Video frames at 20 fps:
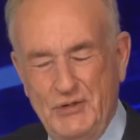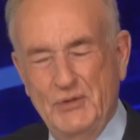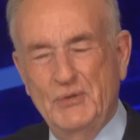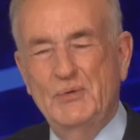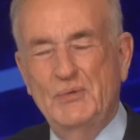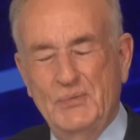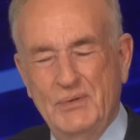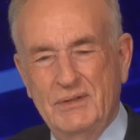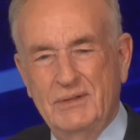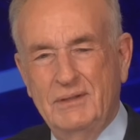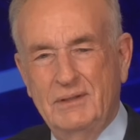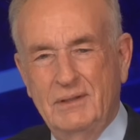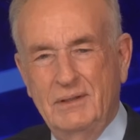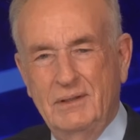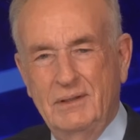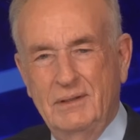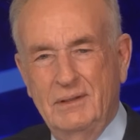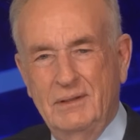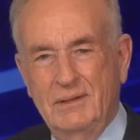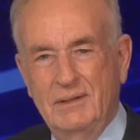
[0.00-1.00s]
do.
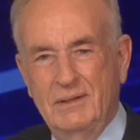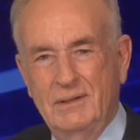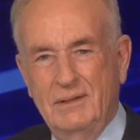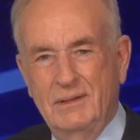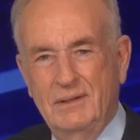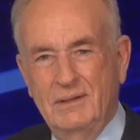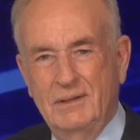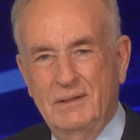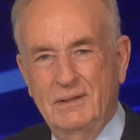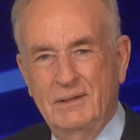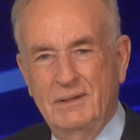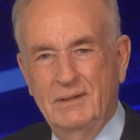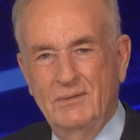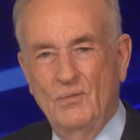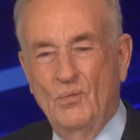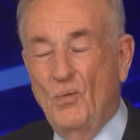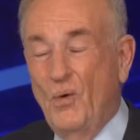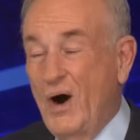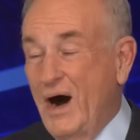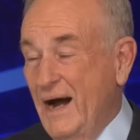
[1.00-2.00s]

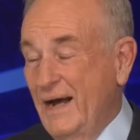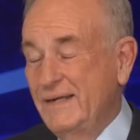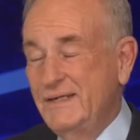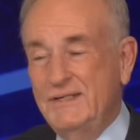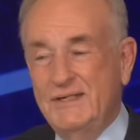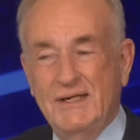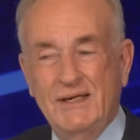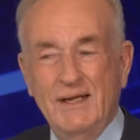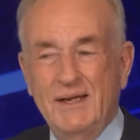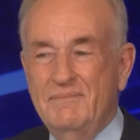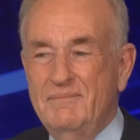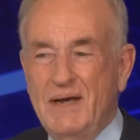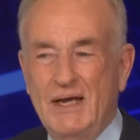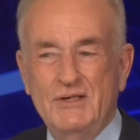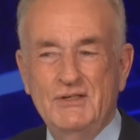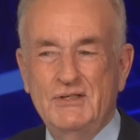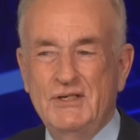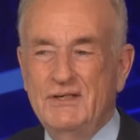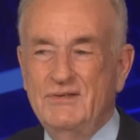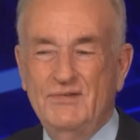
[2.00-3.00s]
Why she didn't
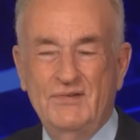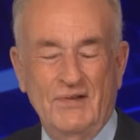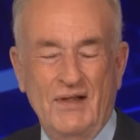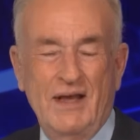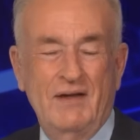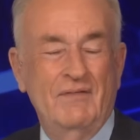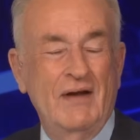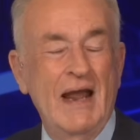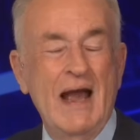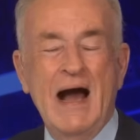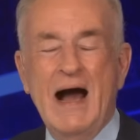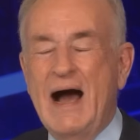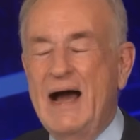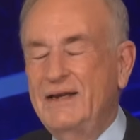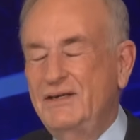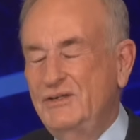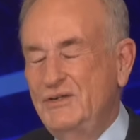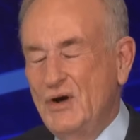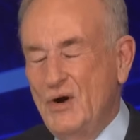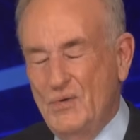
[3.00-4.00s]
mention slavery,
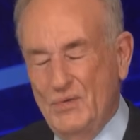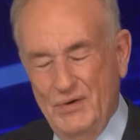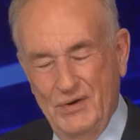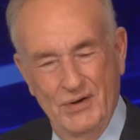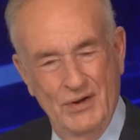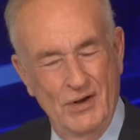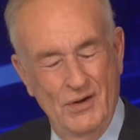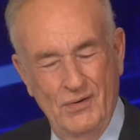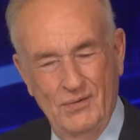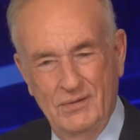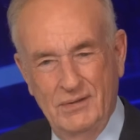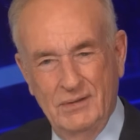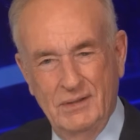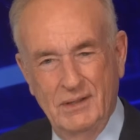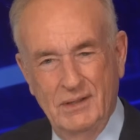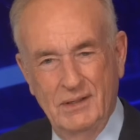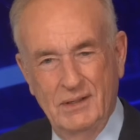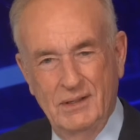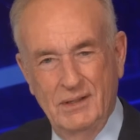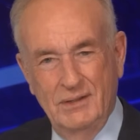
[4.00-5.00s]
I don't know.
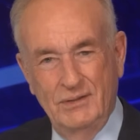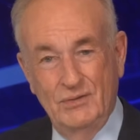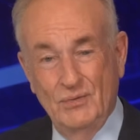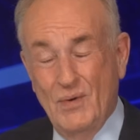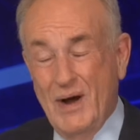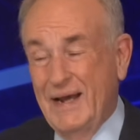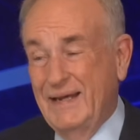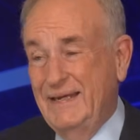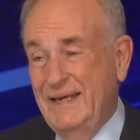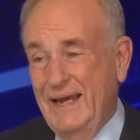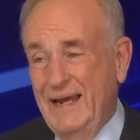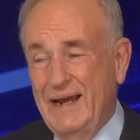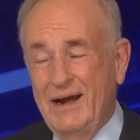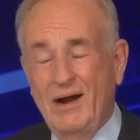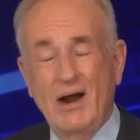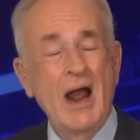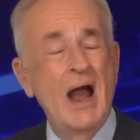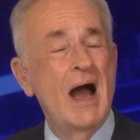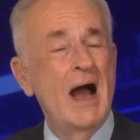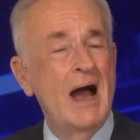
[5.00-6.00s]
Do I
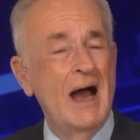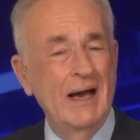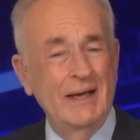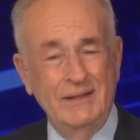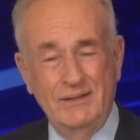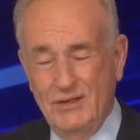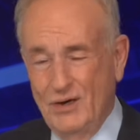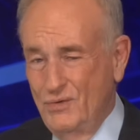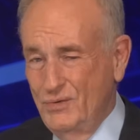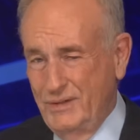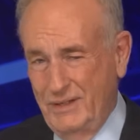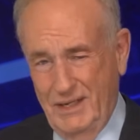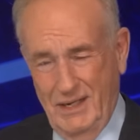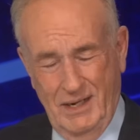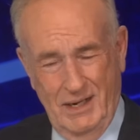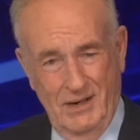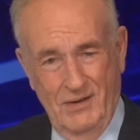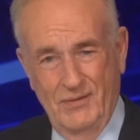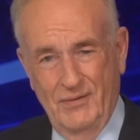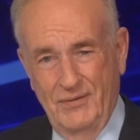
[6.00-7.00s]
care? I don't
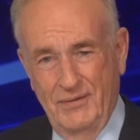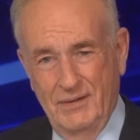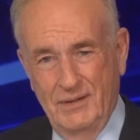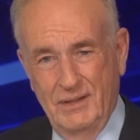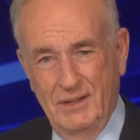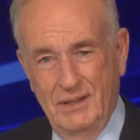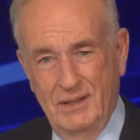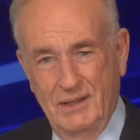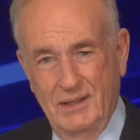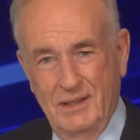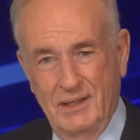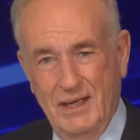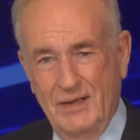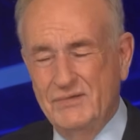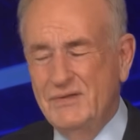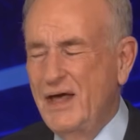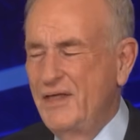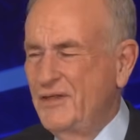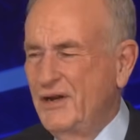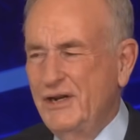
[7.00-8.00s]
care. It
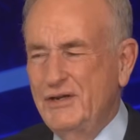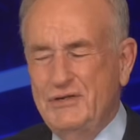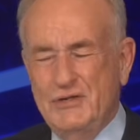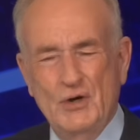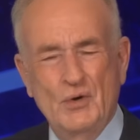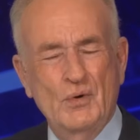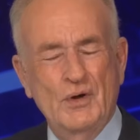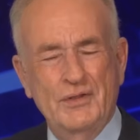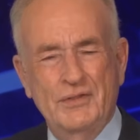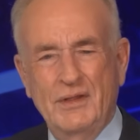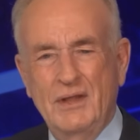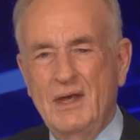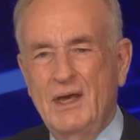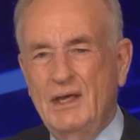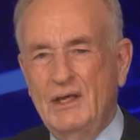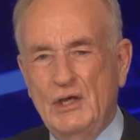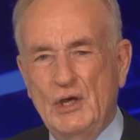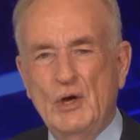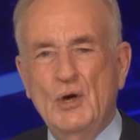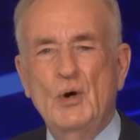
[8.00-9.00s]
has nothing to do with
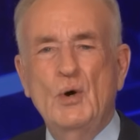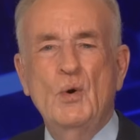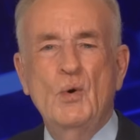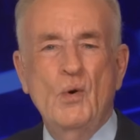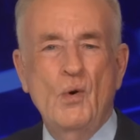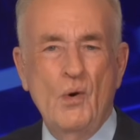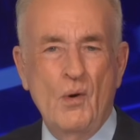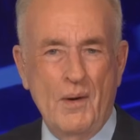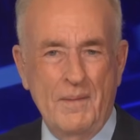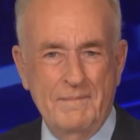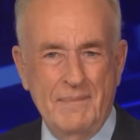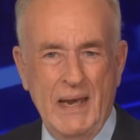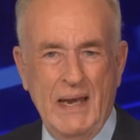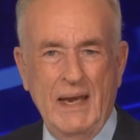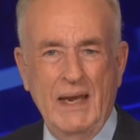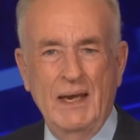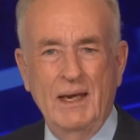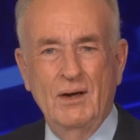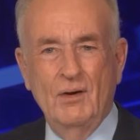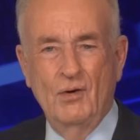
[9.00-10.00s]
you or
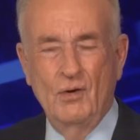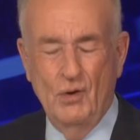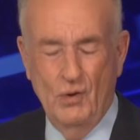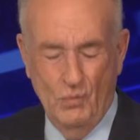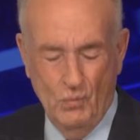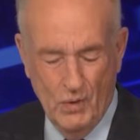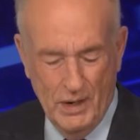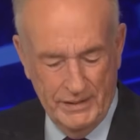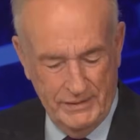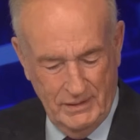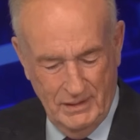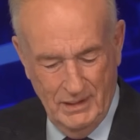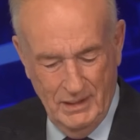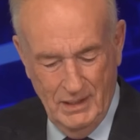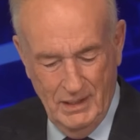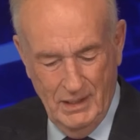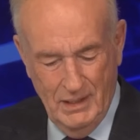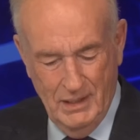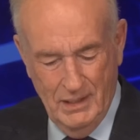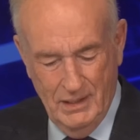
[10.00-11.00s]
me or what
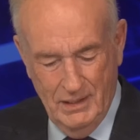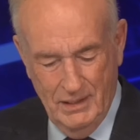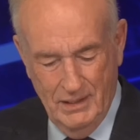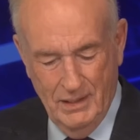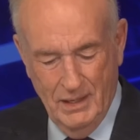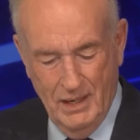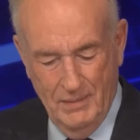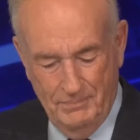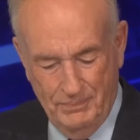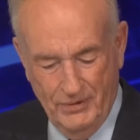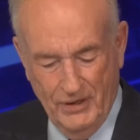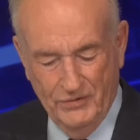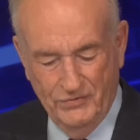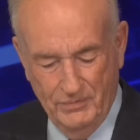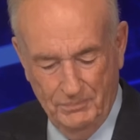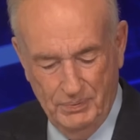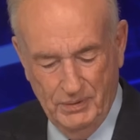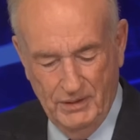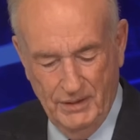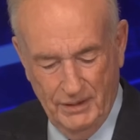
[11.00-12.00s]
the
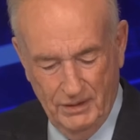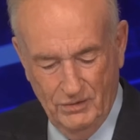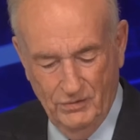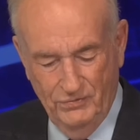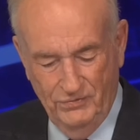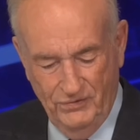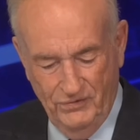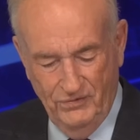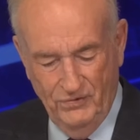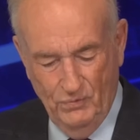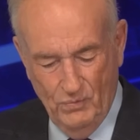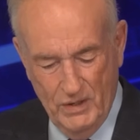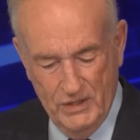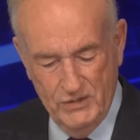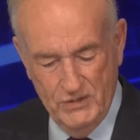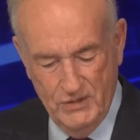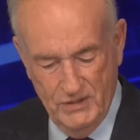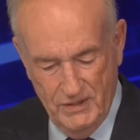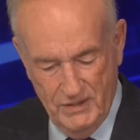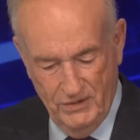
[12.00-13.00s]
present political
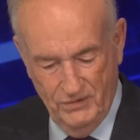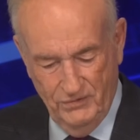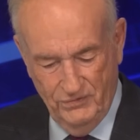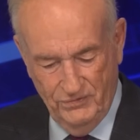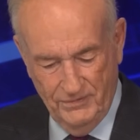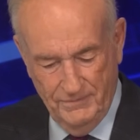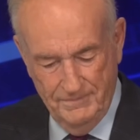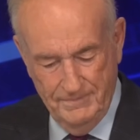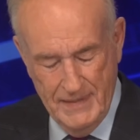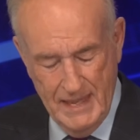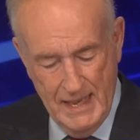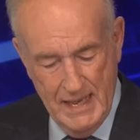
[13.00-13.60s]
situation is.